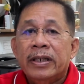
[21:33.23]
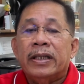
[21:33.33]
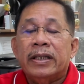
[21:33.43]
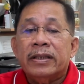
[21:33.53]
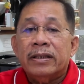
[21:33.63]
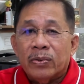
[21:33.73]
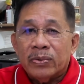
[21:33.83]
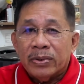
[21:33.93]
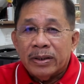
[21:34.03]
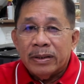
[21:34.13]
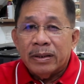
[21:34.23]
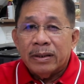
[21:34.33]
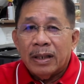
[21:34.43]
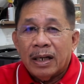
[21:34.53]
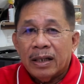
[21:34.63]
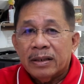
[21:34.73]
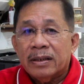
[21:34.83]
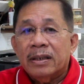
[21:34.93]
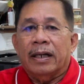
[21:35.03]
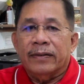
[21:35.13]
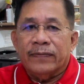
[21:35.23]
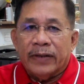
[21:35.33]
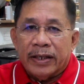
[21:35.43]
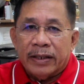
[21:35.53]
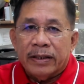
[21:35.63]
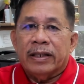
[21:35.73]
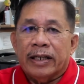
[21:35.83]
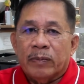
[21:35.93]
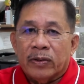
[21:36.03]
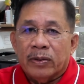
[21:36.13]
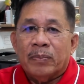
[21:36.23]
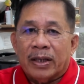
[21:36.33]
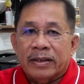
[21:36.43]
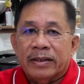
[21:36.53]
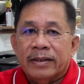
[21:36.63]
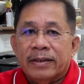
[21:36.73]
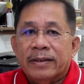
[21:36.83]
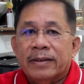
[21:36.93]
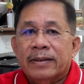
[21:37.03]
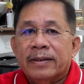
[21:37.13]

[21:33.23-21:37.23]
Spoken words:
is considered as unfair labor practice.